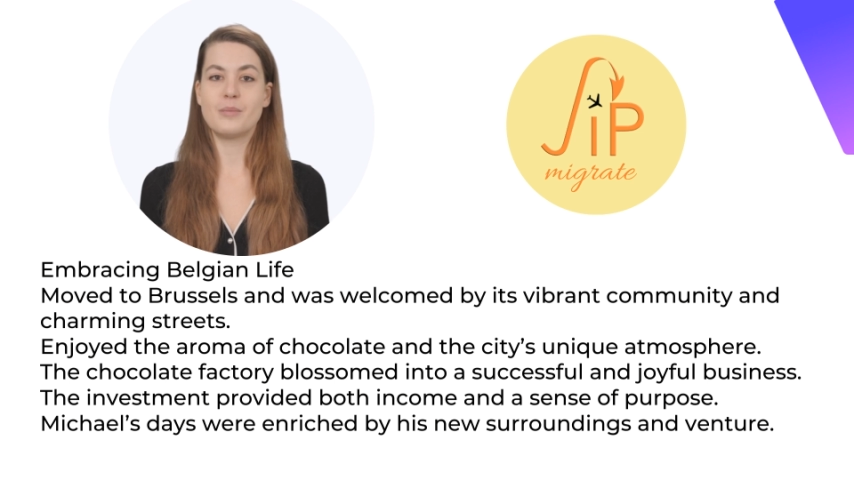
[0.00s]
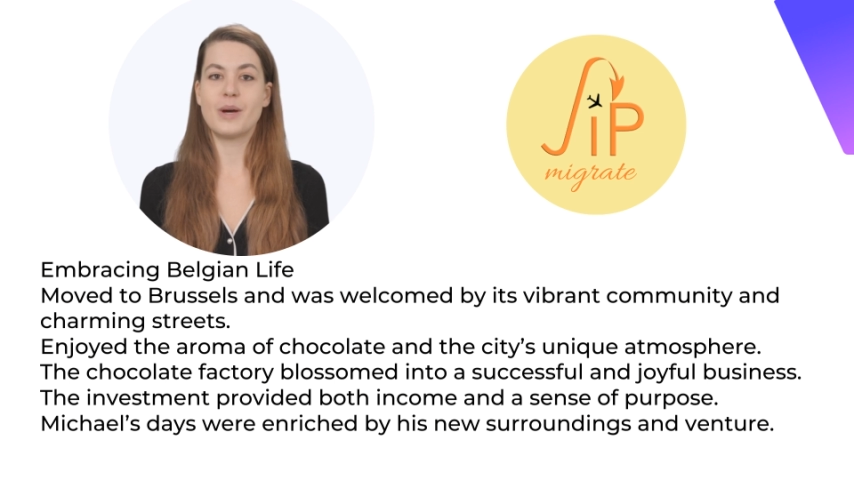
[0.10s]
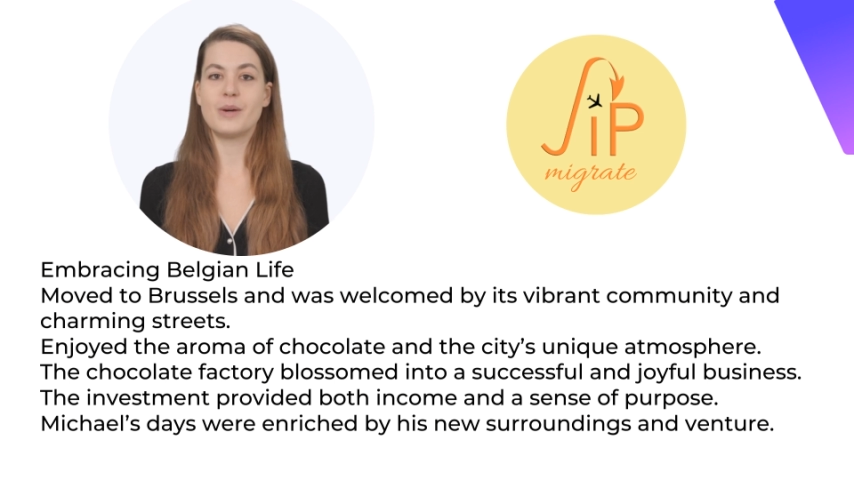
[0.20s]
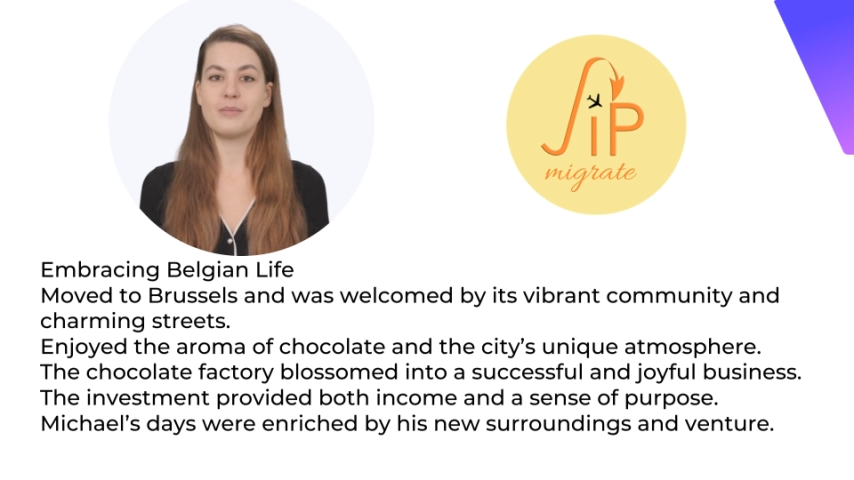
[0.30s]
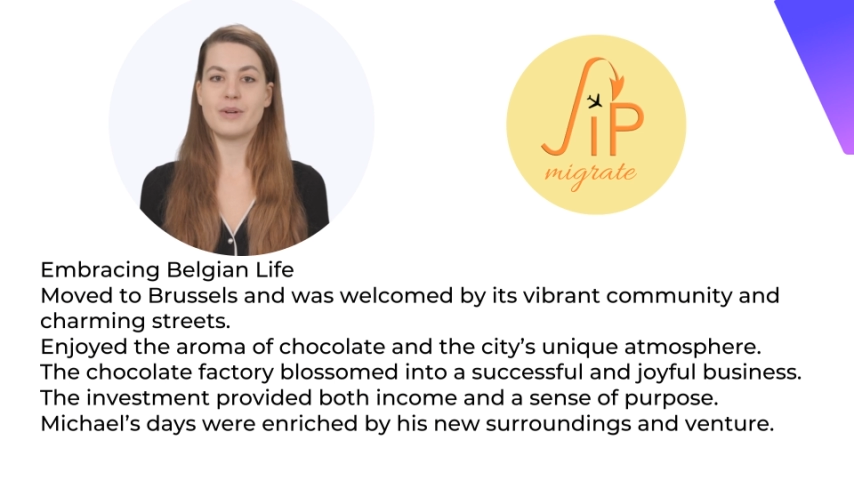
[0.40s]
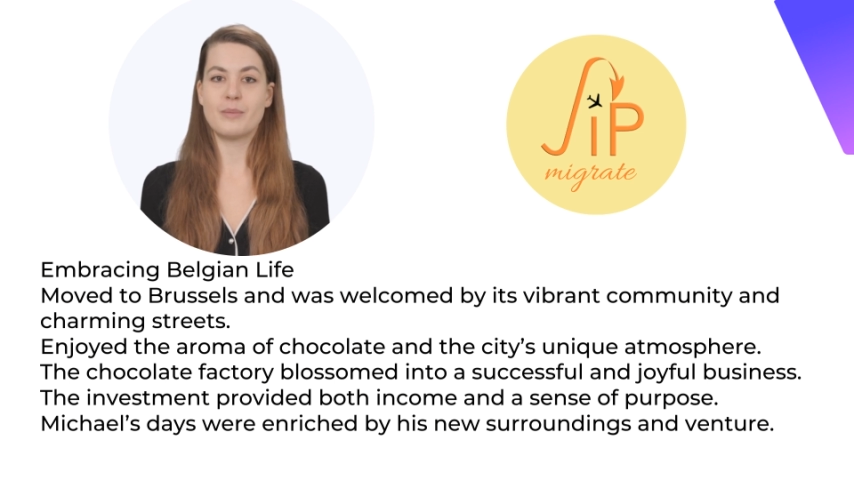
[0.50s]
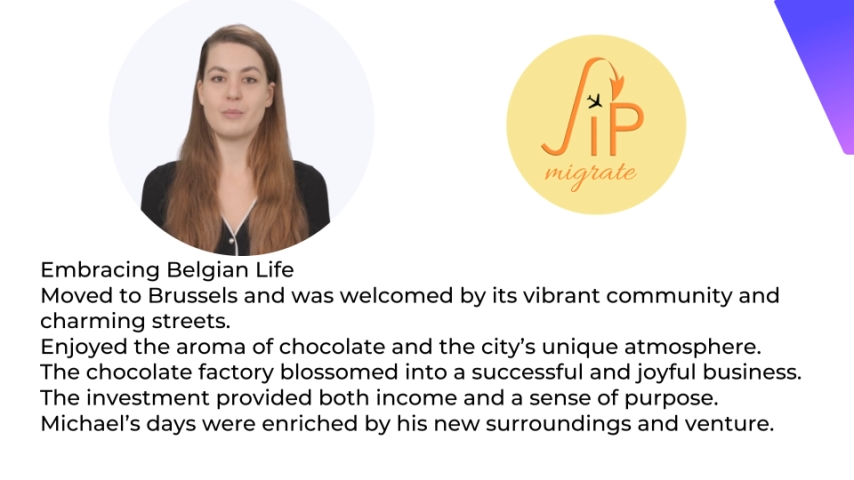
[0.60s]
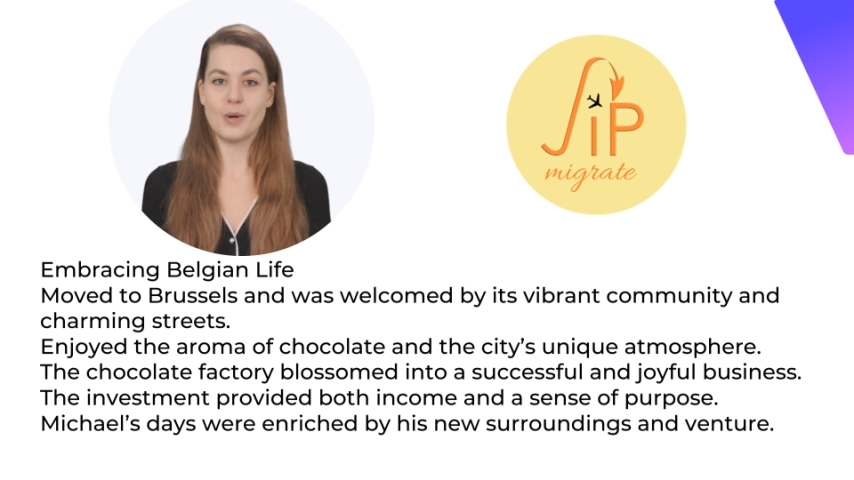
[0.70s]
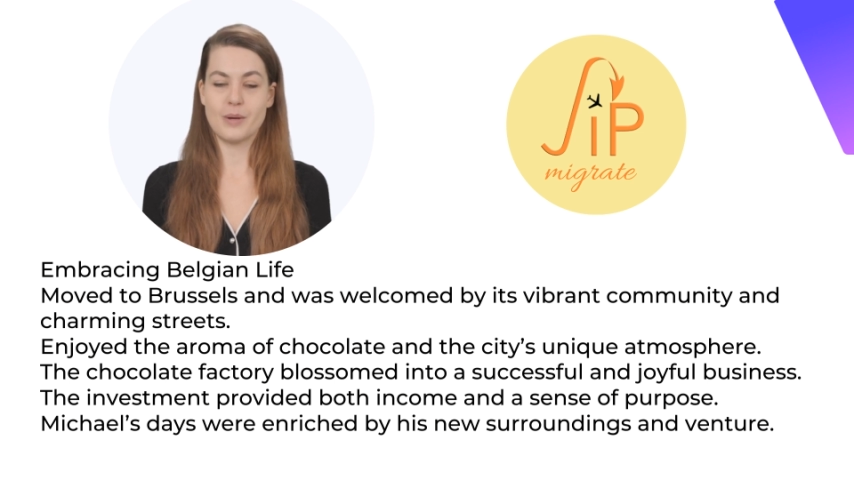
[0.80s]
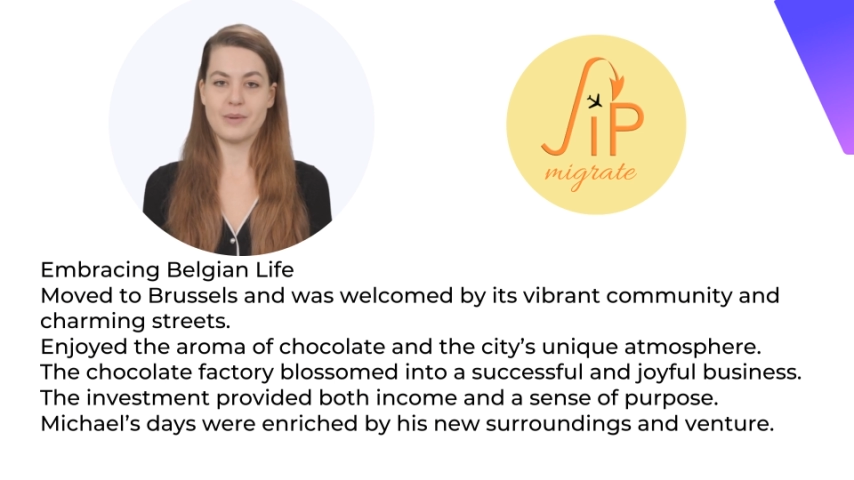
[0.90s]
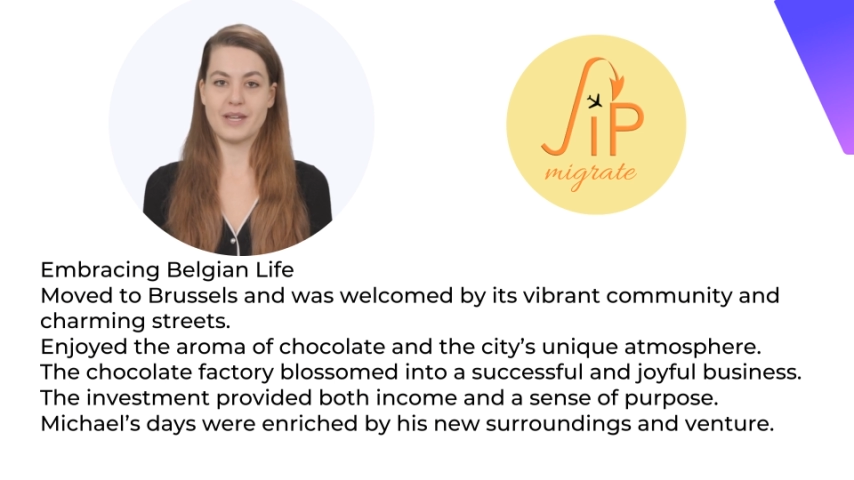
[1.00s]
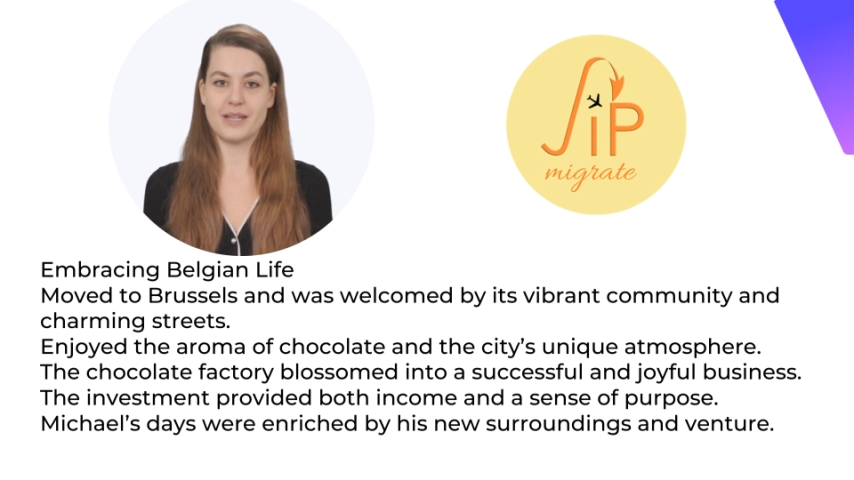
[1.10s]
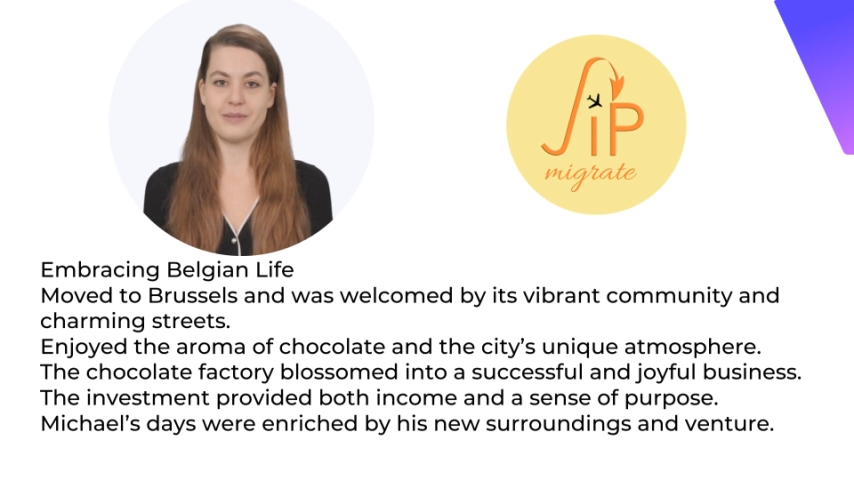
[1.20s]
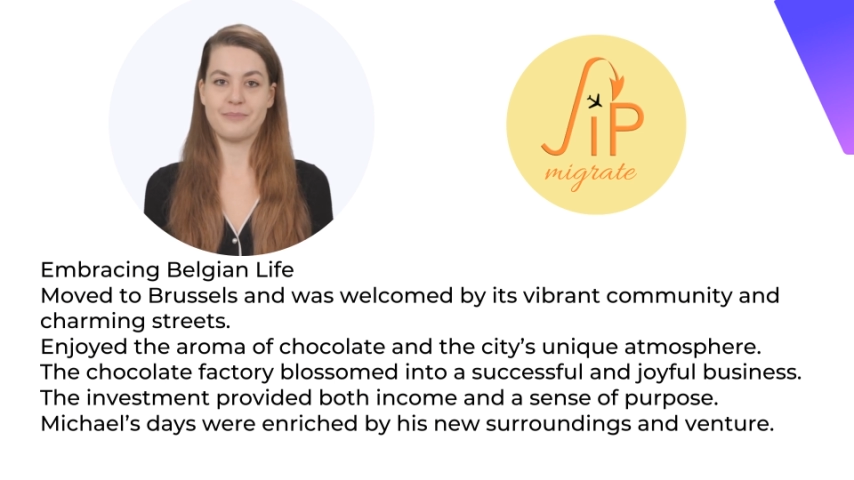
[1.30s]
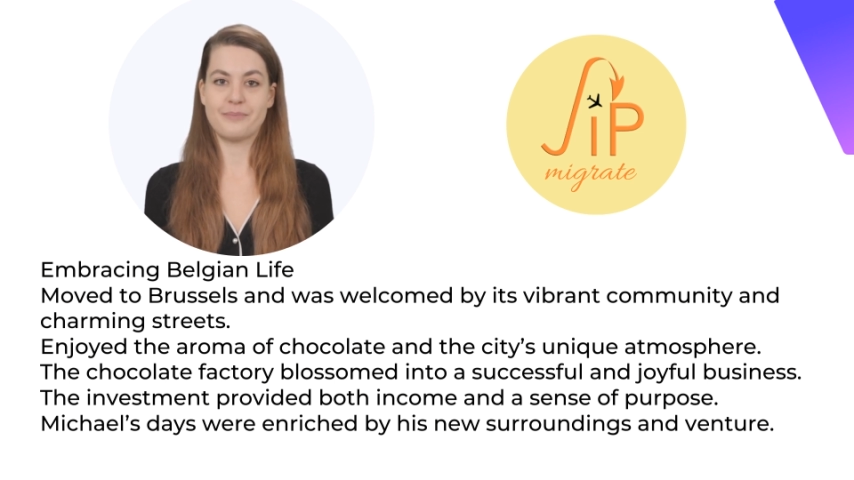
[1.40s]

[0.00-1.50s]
welcomed him warmly.